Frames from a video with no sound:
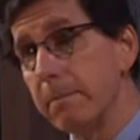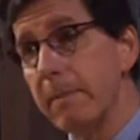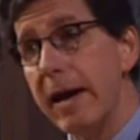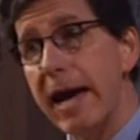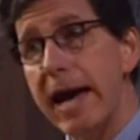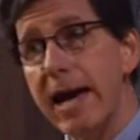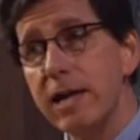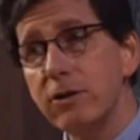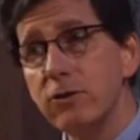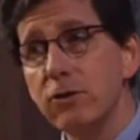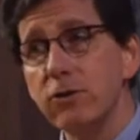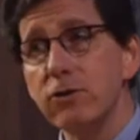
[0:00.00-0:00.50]

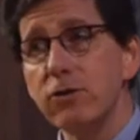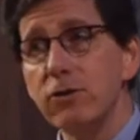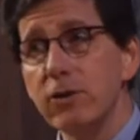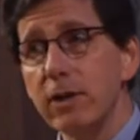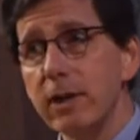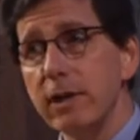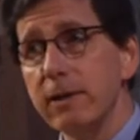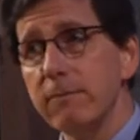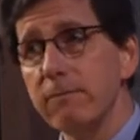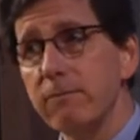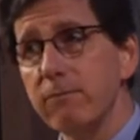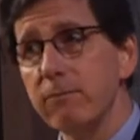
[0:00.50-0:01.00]
majesty
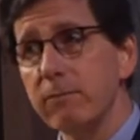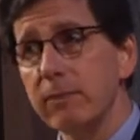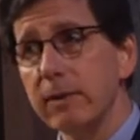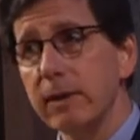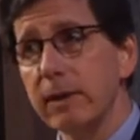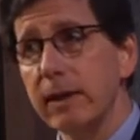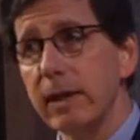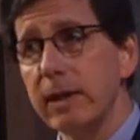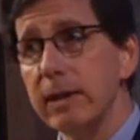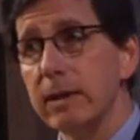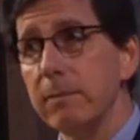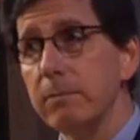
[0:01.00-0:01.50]

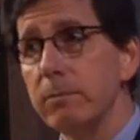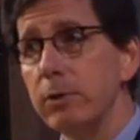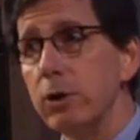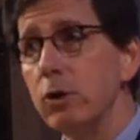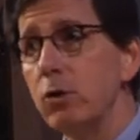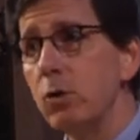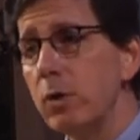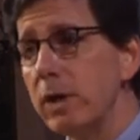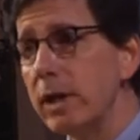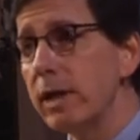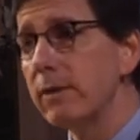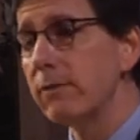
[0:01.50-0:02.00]
and the
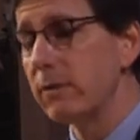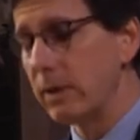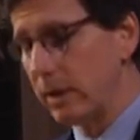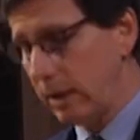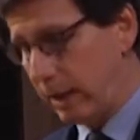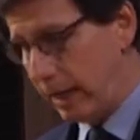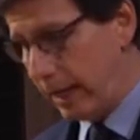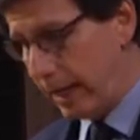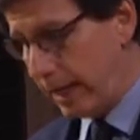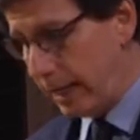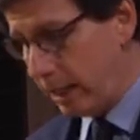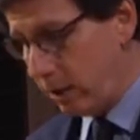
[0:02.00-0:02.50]
beauty of the
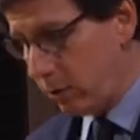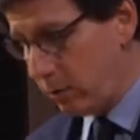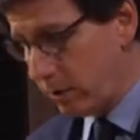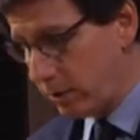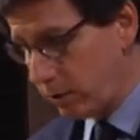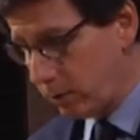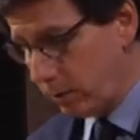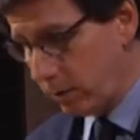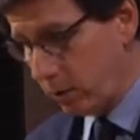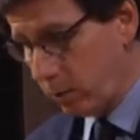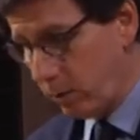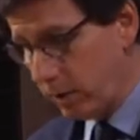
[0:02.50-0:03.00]

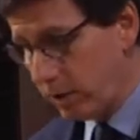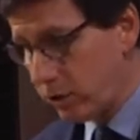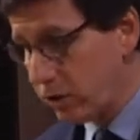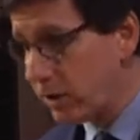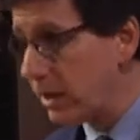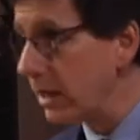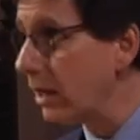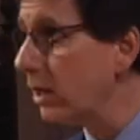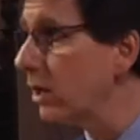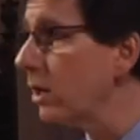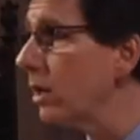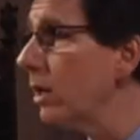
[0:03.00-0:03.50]
language with which
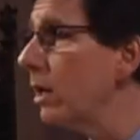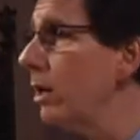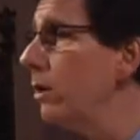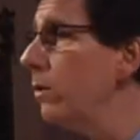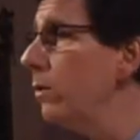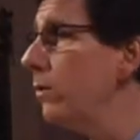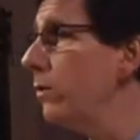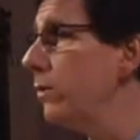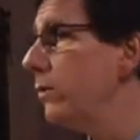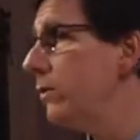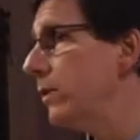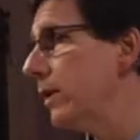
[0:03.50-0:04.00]
he
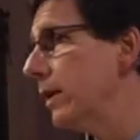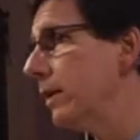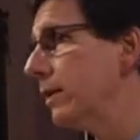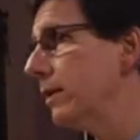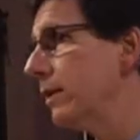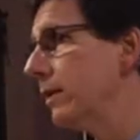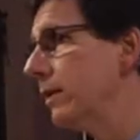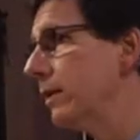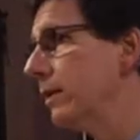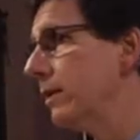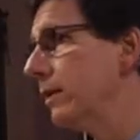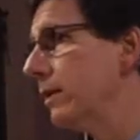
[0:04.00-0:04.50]
clothed it
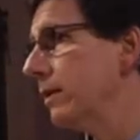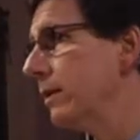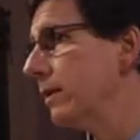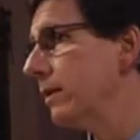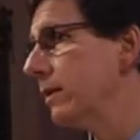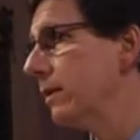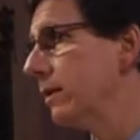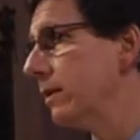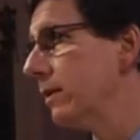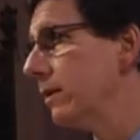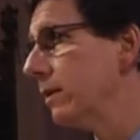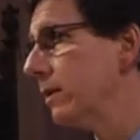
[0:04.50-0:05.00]

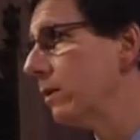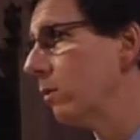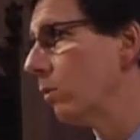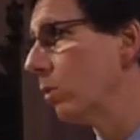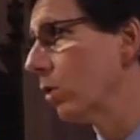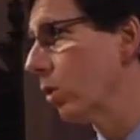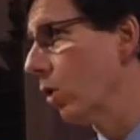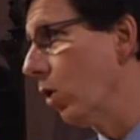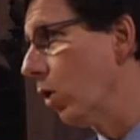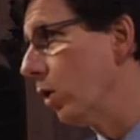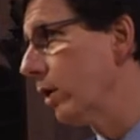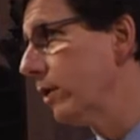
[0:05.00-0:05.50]

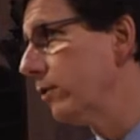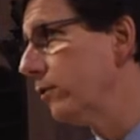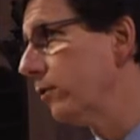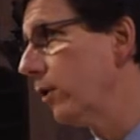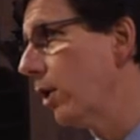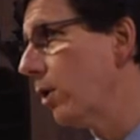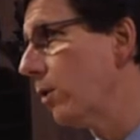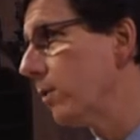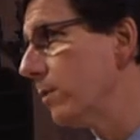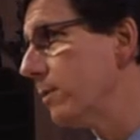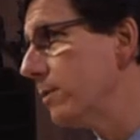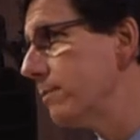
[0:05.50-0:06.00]
were all his
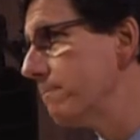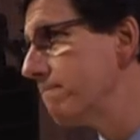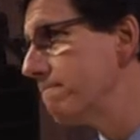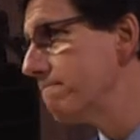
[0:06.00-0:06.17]
own.